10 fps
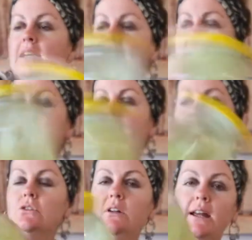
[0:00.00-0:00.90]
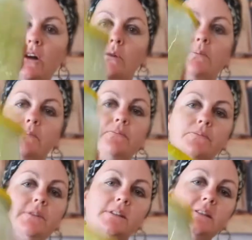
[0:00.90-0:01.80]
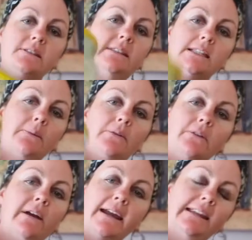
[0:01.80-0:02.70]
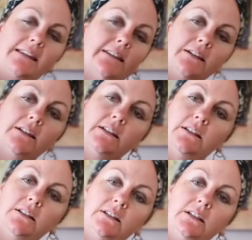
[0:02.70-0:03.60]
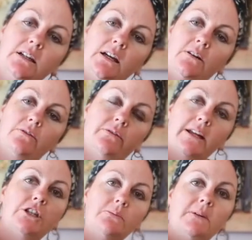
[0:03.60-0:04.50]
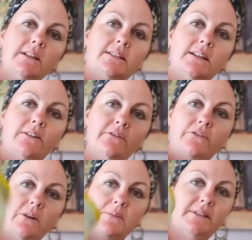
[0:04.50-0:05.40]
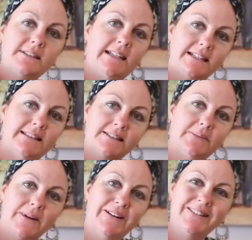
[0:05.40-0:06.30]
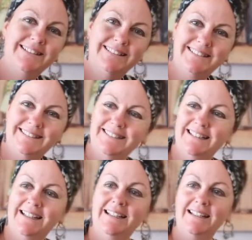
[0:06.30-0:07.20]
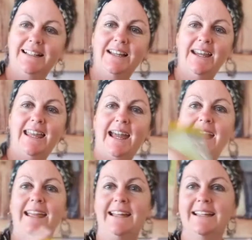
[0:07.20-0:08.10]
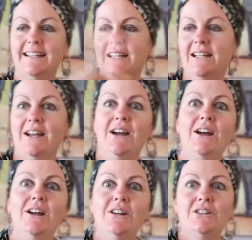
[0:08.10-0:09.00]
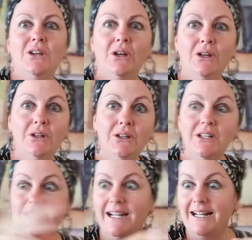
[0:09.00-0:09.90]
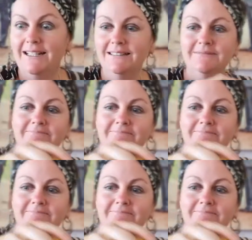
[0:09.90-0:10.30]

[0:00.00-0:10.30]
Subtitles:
and that should help separate the flesh bit from the seeds as well. Okay, 2 done,